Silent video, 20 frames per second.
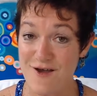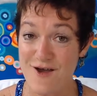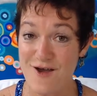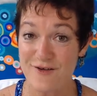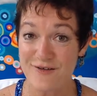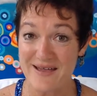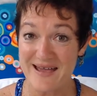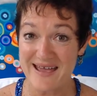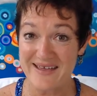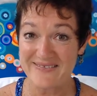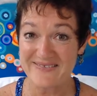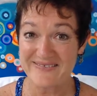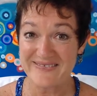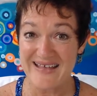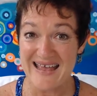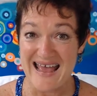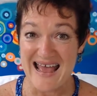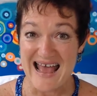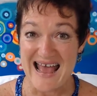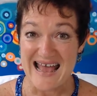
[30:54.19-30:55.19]
Okay,
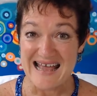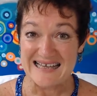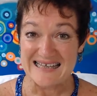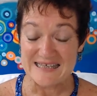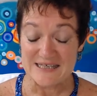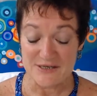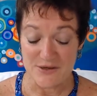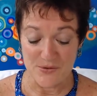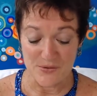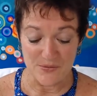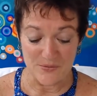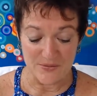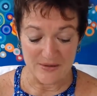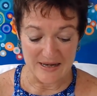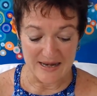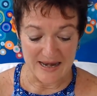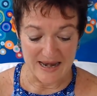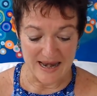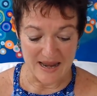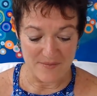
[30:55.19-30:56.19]
so
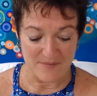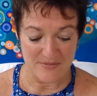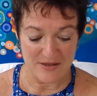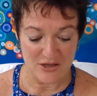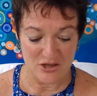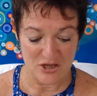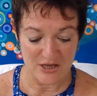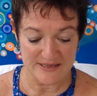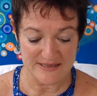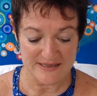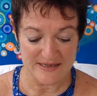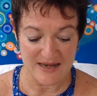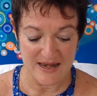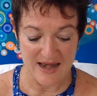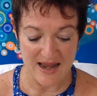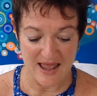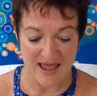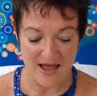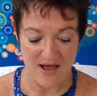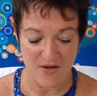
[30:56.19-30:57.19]
let me just
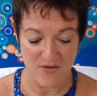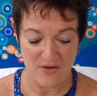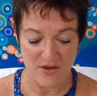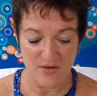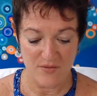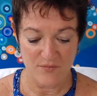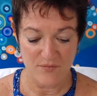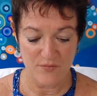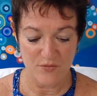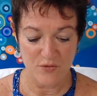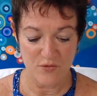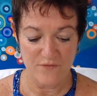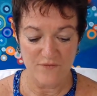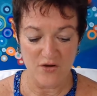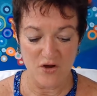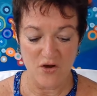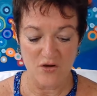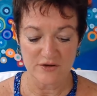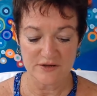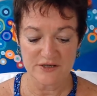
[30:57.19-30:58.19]
now move
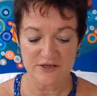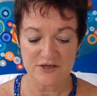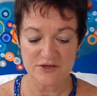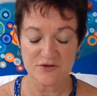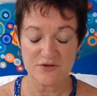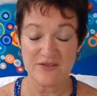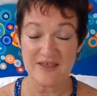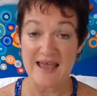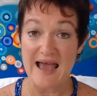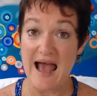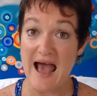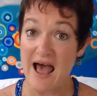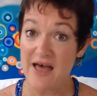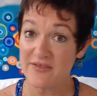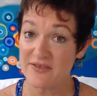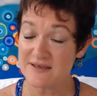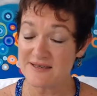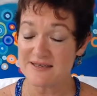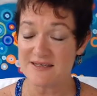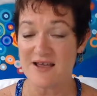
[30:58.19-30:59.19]
on to the
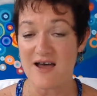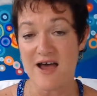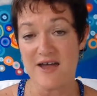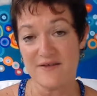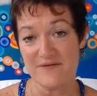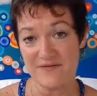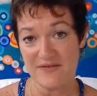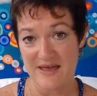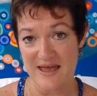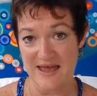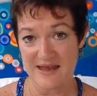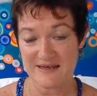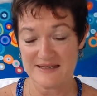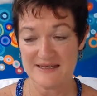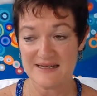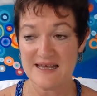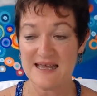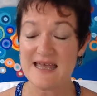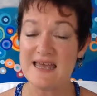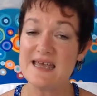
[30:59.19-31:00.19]
other side of that,
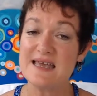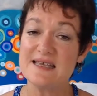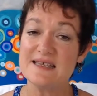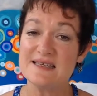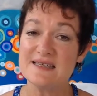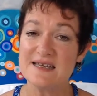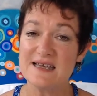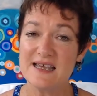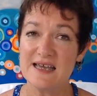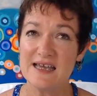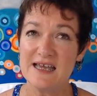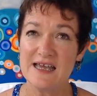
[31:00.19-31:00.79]
is